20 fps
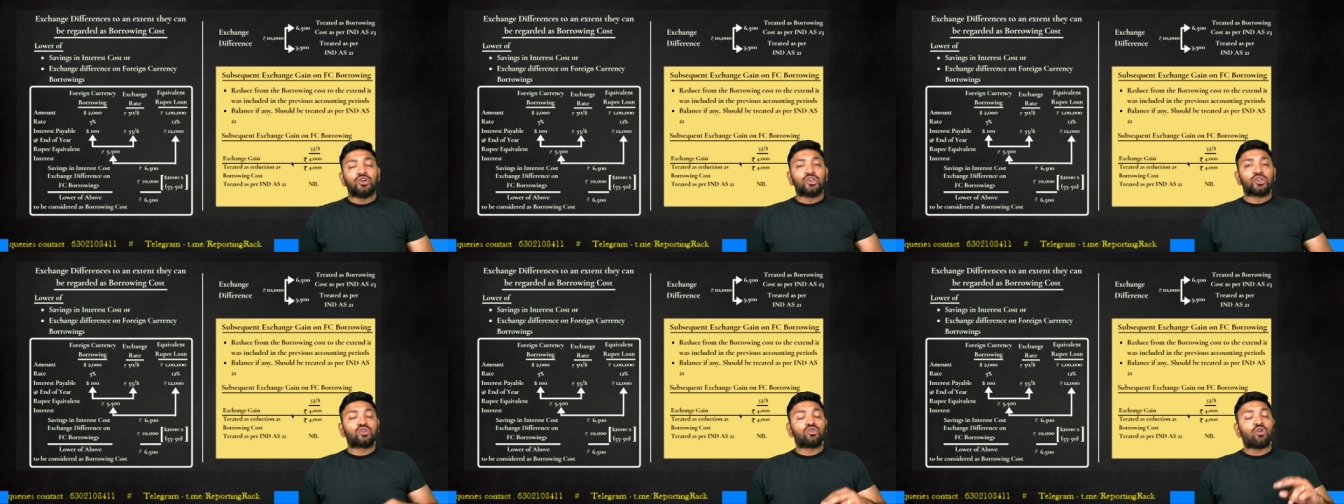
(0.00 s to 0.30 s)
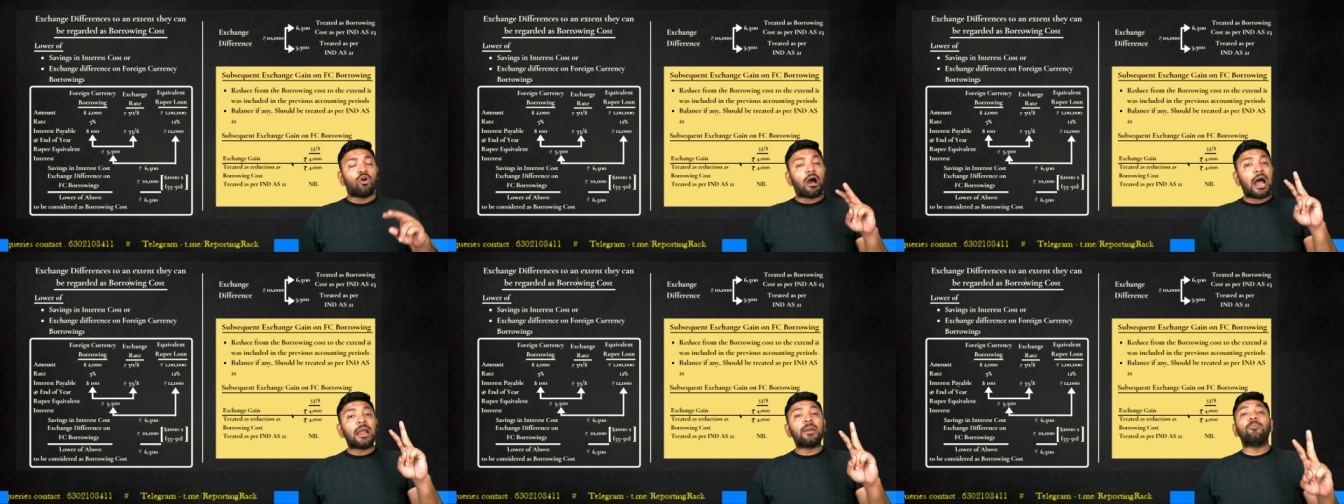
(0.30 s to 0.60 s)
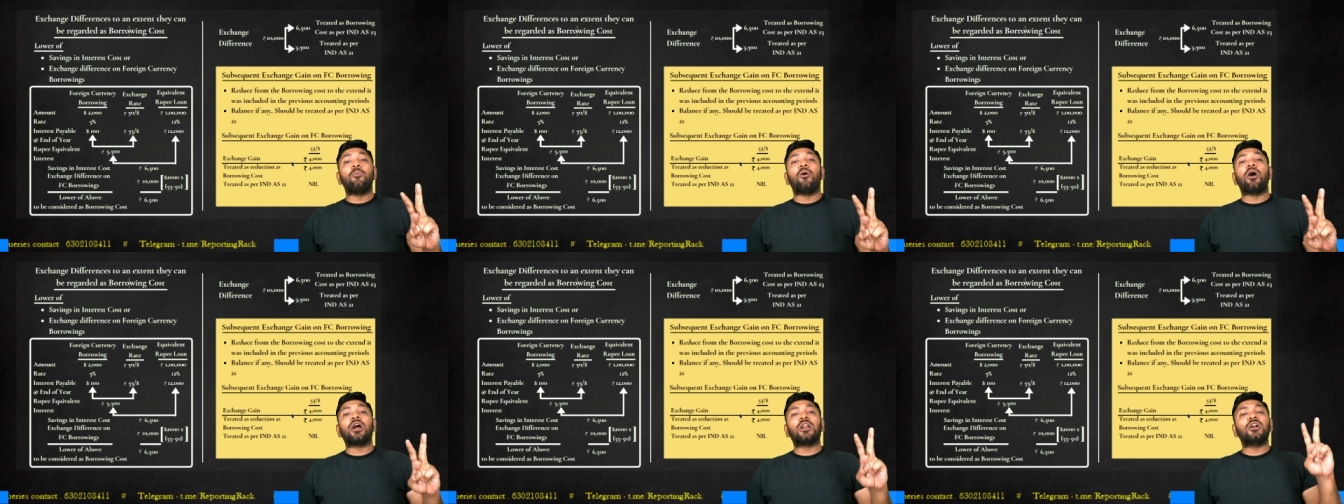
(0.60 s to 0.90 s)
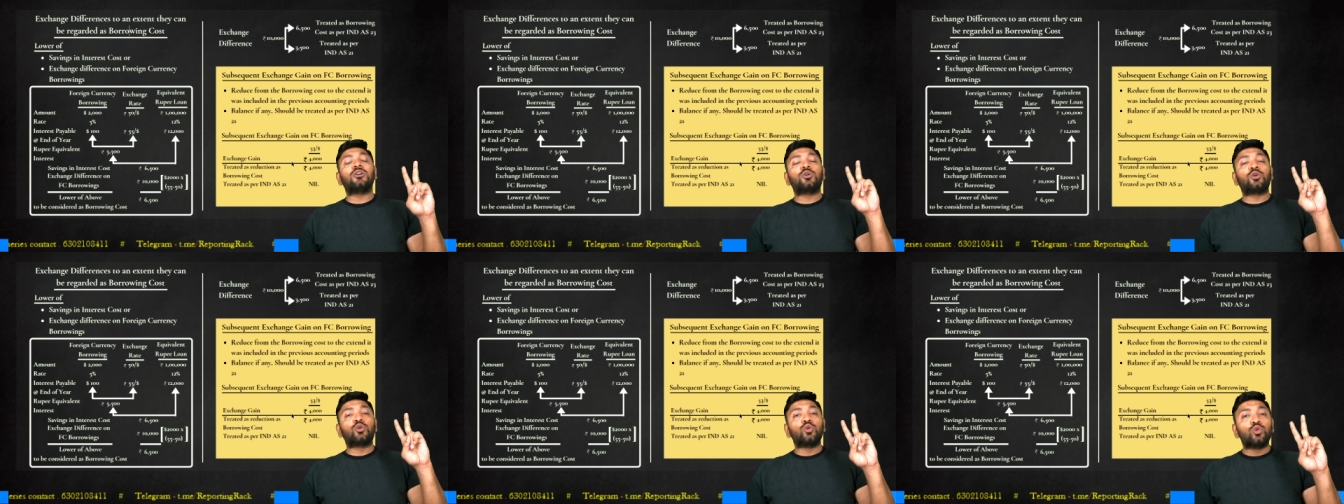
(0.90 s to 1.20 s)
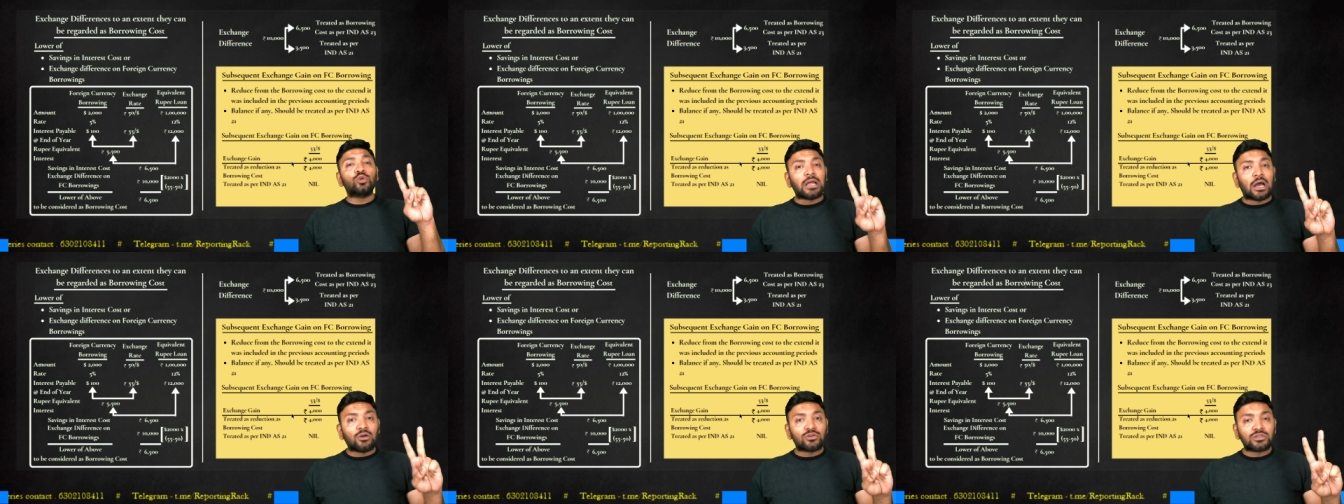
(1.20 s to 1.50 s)
So I borrowed
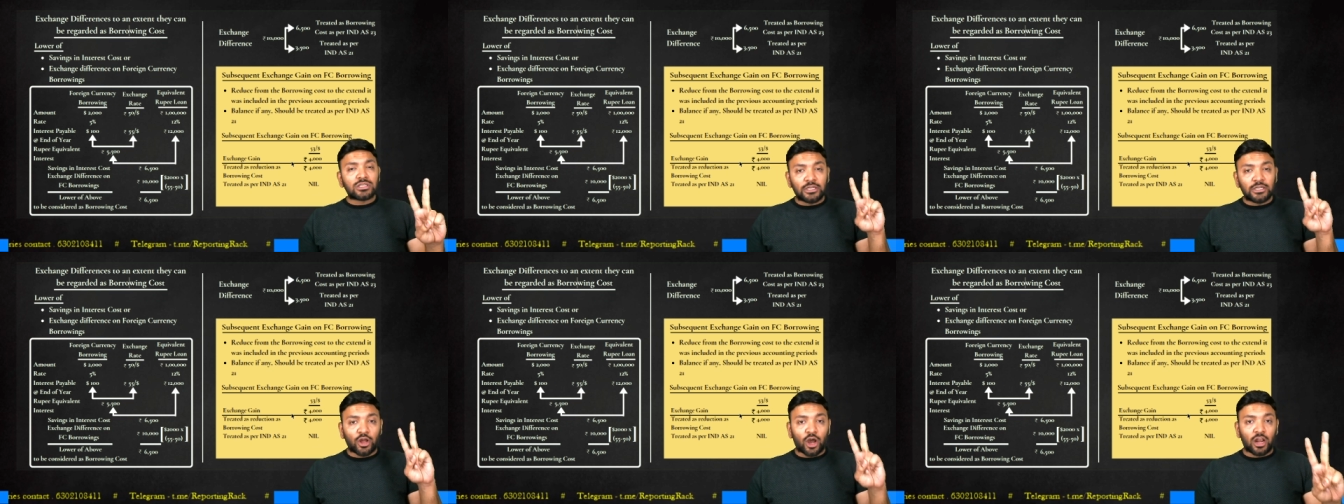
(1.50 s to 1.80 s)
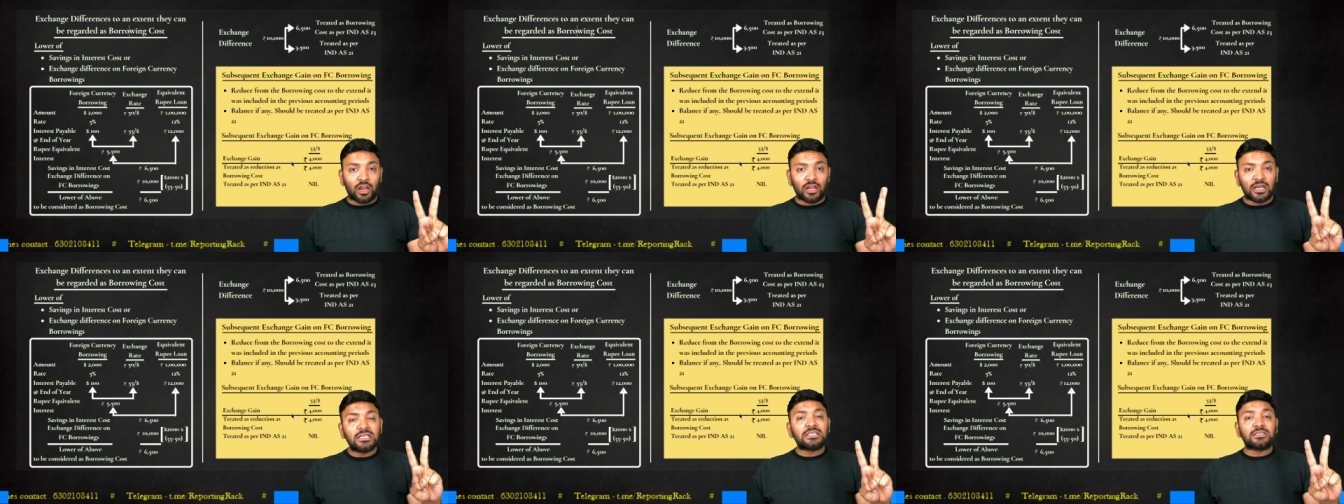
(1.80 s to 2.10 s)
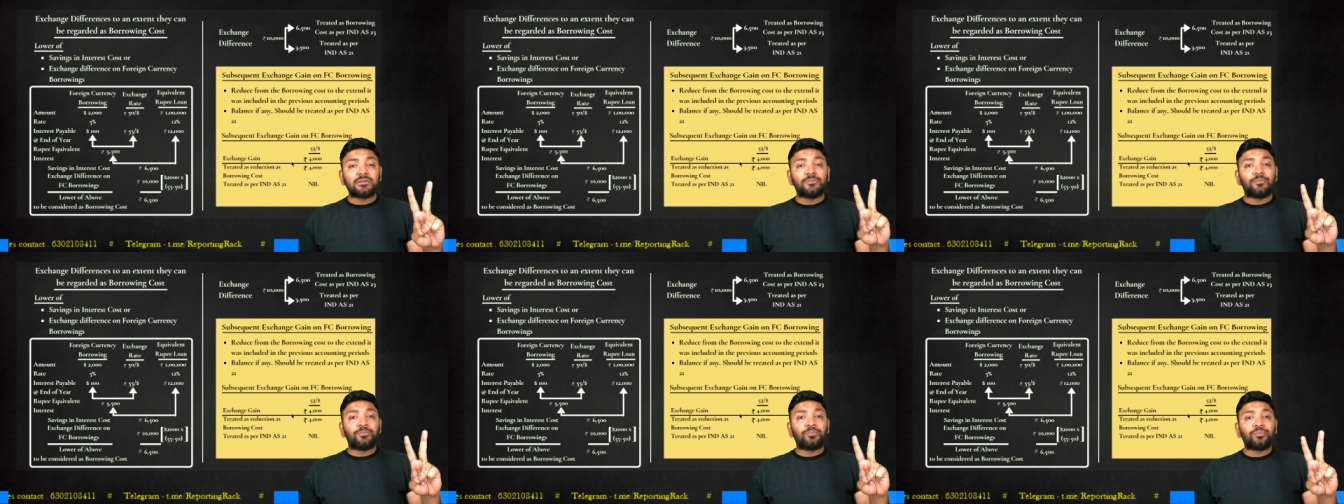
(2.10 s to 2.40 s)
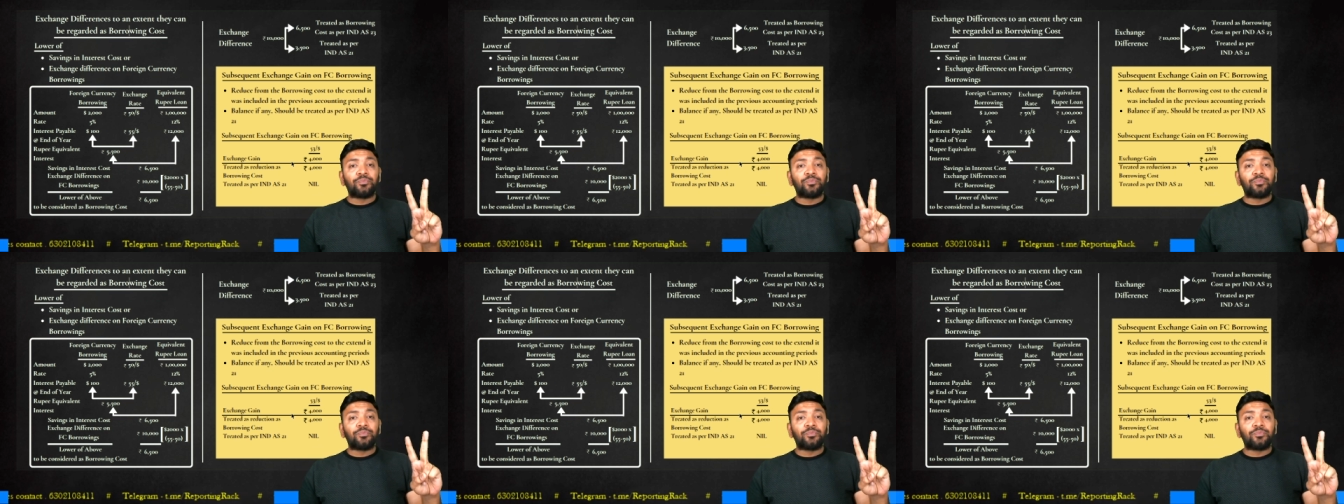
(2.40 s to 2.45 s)
$2,000